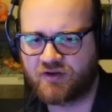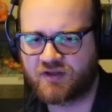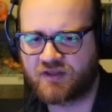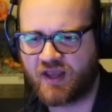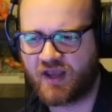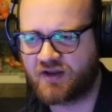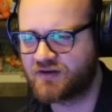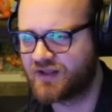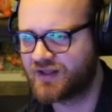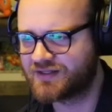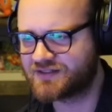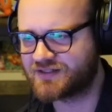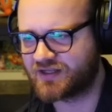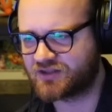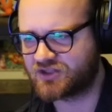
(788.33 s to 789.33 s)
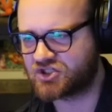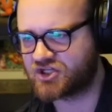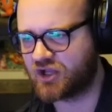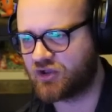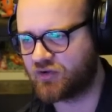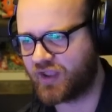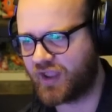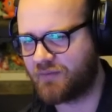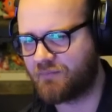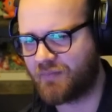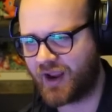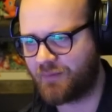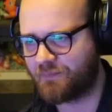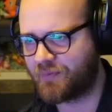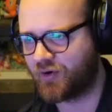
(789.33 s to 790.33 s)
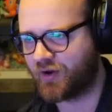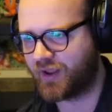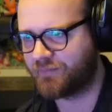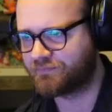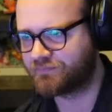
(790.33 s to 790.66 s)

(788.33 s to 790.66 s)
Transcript: Again, it's like the shell game. My opponent,